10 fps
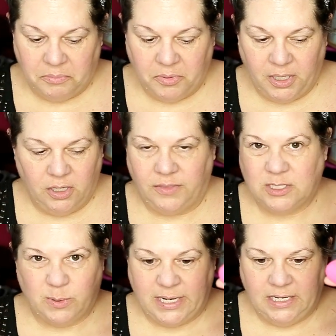good.
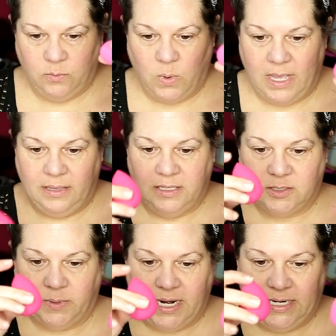This one I didn't wet, and
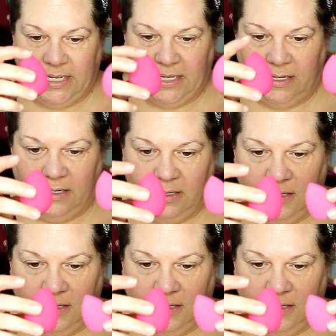this one I did.